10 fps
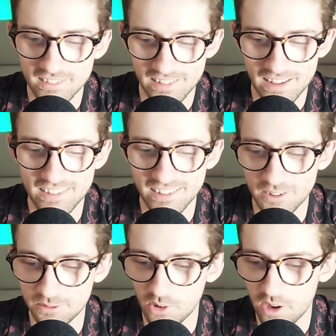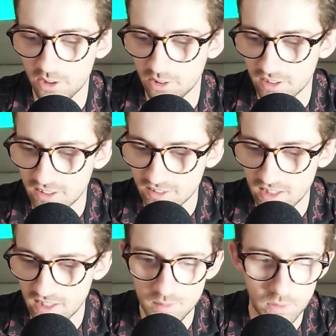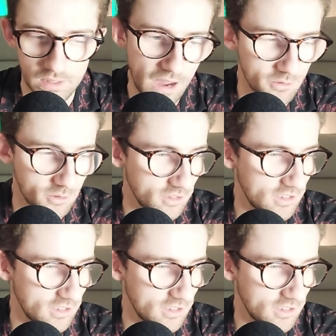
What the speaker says: it's in a final. They simply have to.